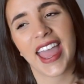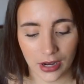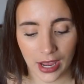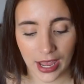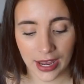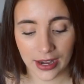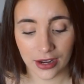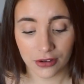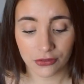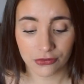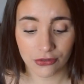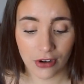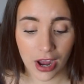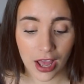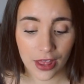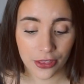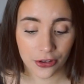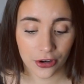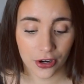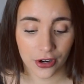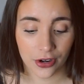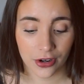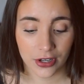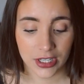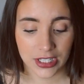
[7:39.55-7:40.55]
and I'd
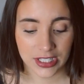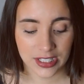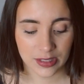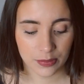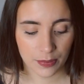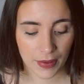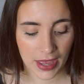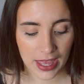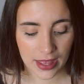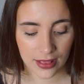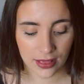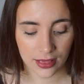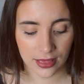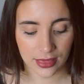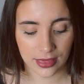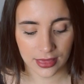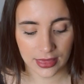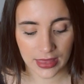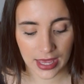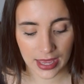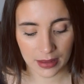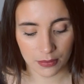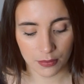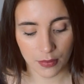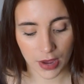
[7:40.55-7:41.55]
rather spend
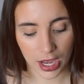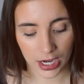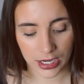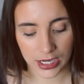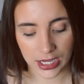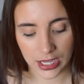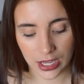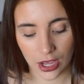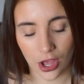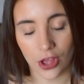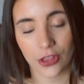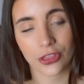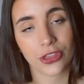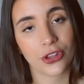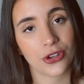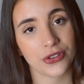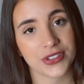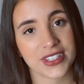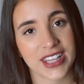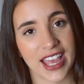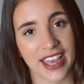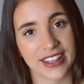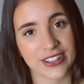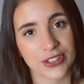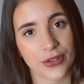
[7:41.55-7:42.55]
that money on those
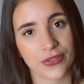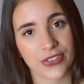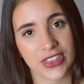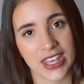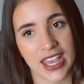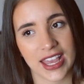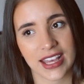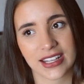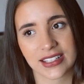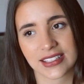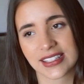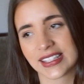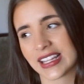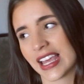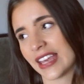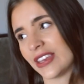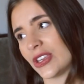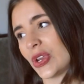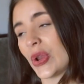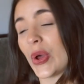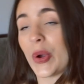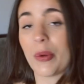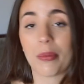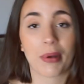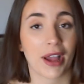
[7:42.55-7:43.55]
kinds of things than, you
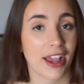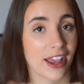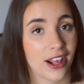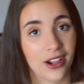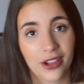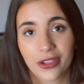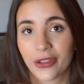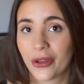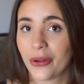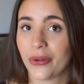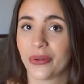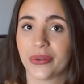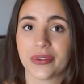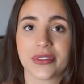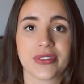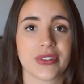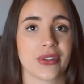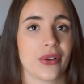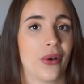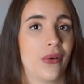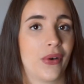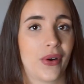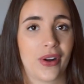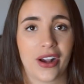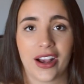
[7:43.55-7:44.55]
know, buy clothes
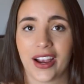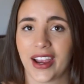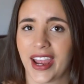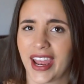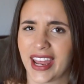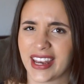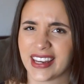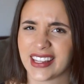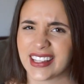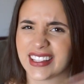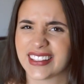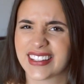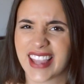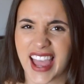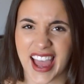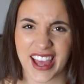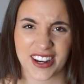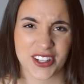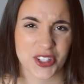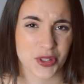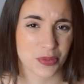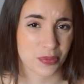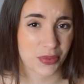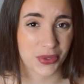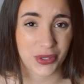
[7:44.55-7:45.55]
or any
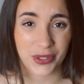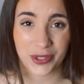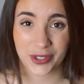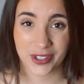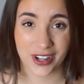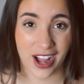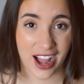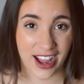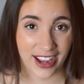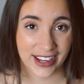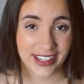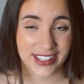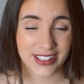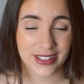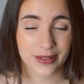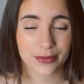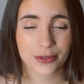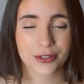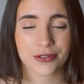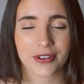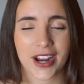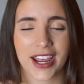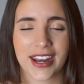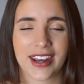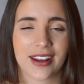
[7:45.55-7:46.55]
tangible
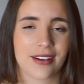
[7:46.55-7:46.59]
items, right?